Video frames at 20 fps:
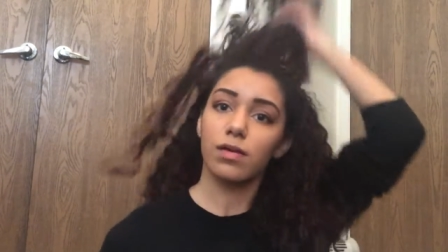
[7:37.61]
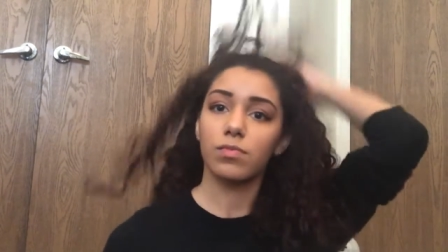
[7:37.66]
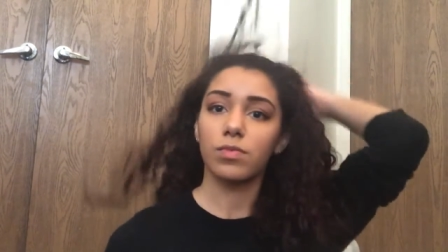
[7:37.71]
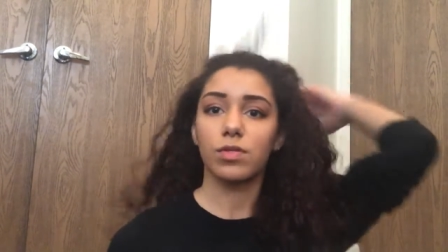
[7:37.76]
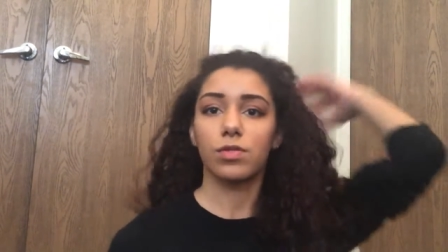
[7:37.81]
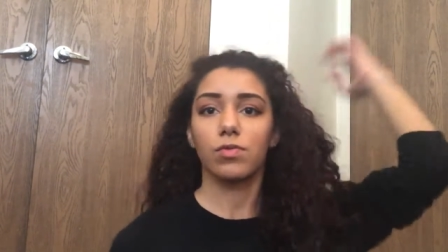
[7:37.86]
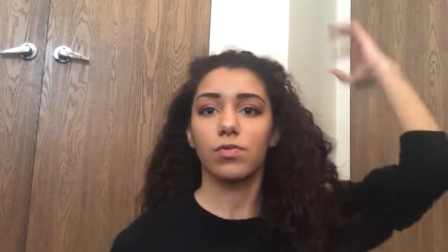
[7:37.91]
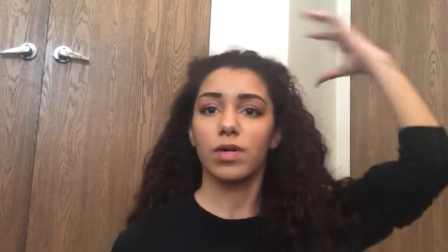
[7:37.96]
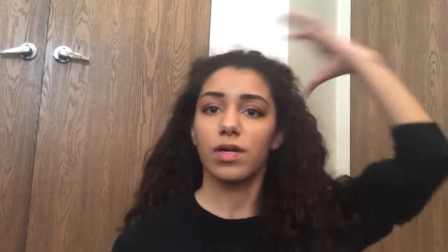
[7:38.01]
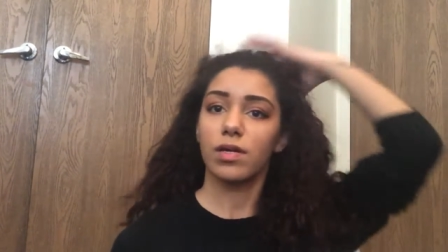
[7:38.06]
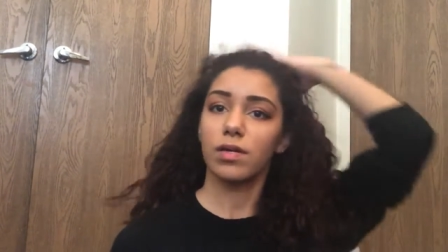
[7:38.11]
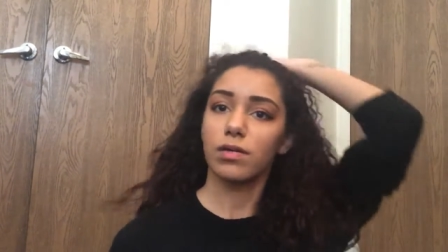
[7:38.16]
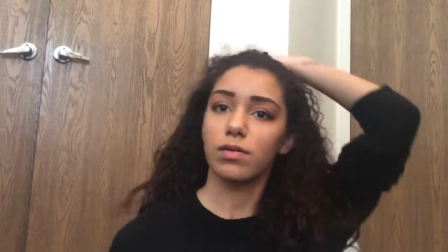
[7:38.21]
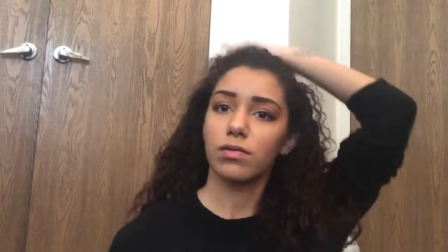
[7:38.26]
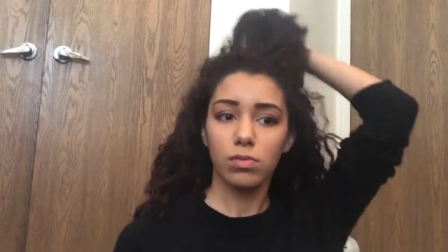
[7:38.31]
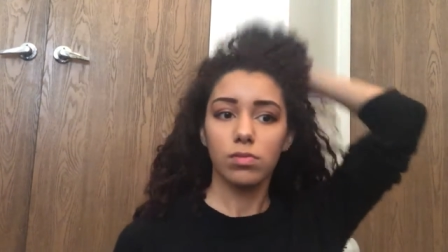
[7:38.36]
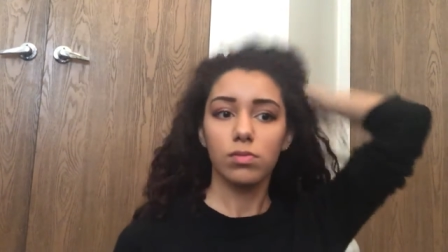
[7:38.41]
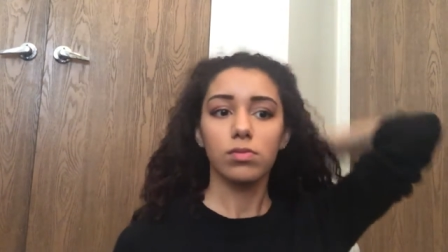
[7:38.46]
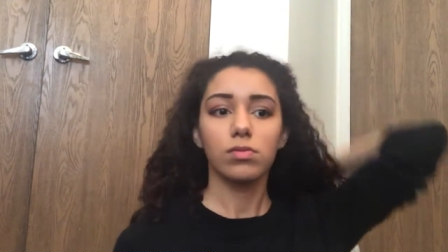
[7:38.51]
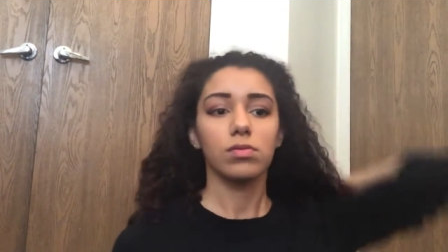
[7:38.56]
I'm gonna wear
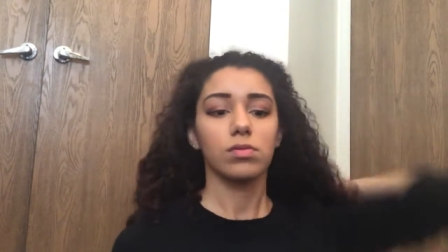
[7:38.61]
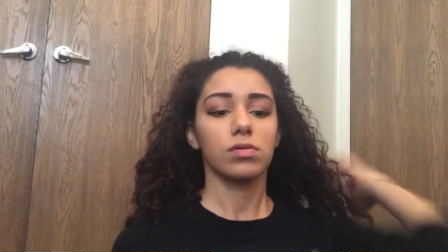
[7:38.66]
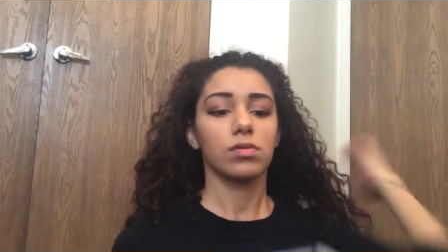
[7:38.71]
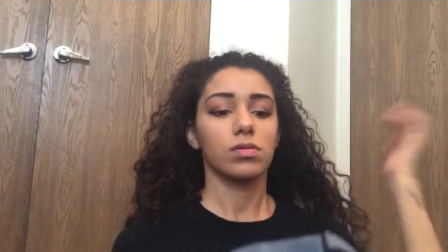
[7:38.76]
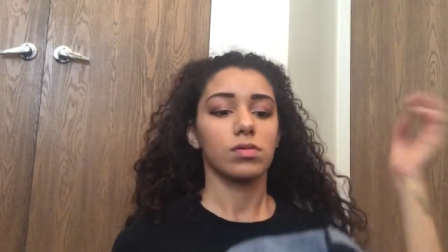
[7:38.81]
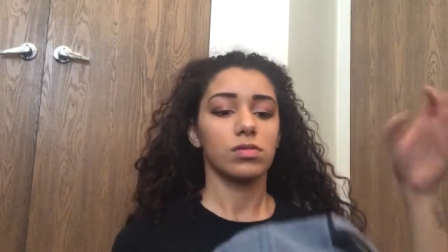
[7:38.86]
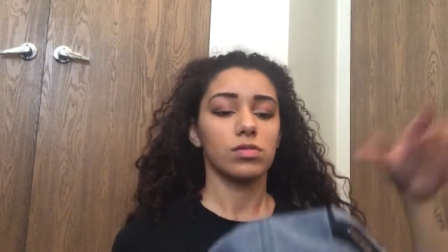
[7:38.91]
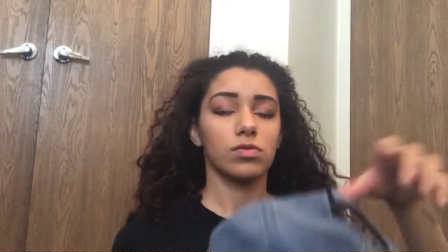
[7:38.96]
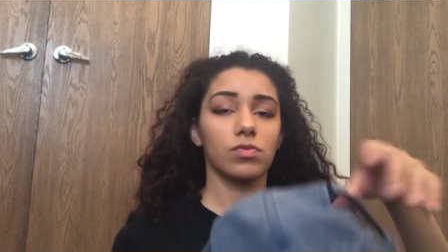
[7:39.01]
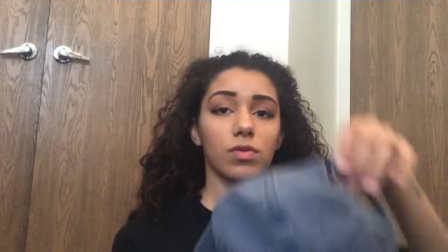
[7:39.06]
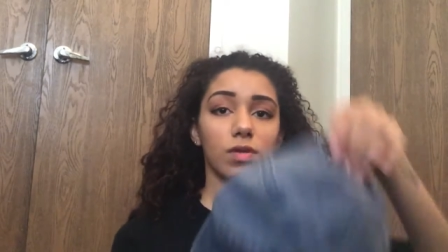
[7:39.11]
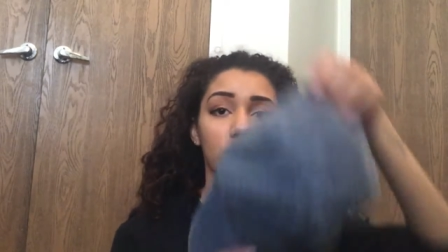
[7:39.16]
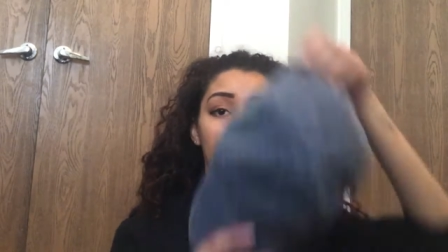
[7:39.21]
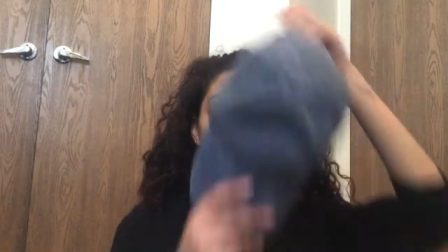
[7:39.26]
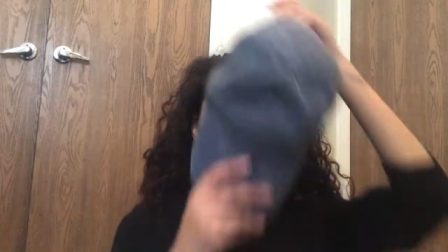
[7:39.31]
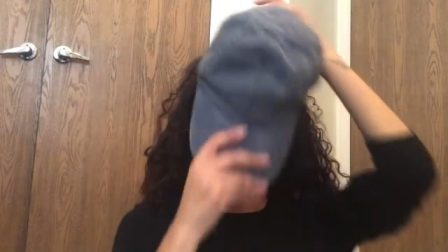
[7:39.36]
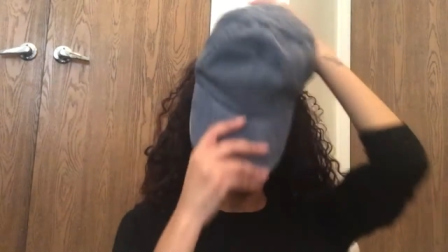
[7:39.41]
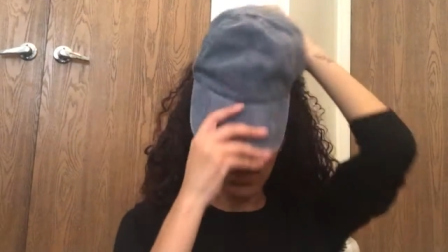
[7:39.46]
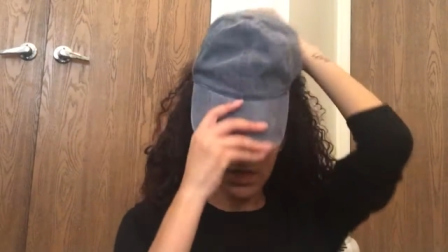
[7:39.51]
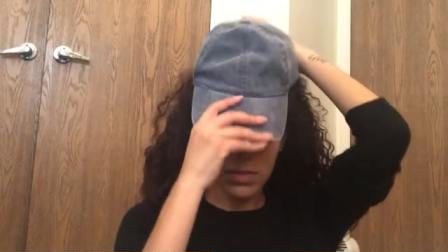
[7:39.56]
because it's weighing
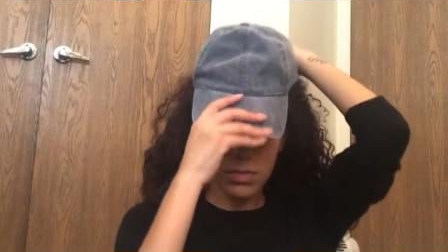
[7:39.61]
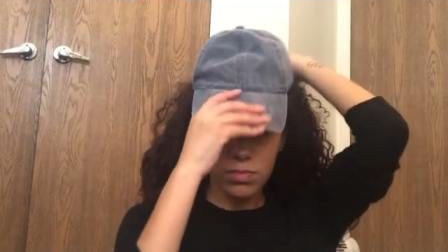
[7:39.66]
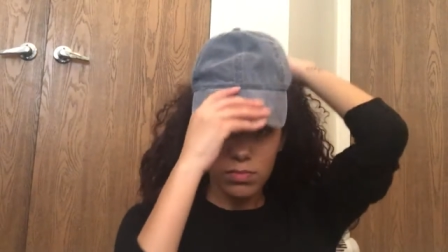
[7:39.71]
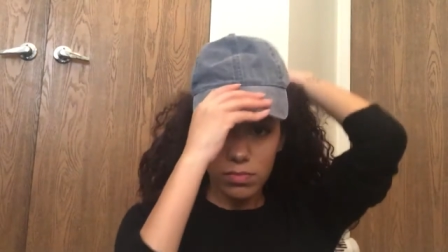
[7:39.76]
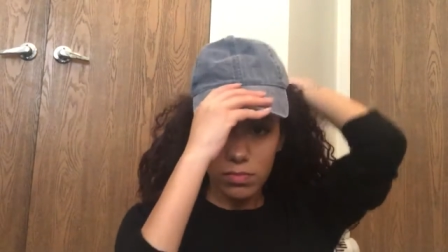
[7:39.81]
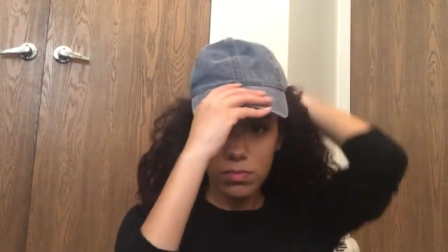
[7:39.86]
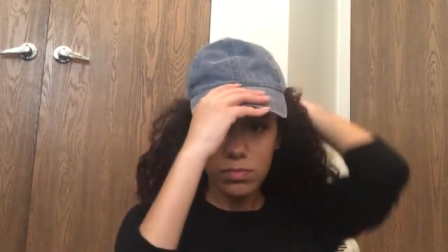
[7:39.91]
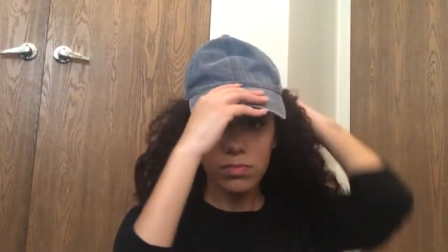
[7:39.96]
it down.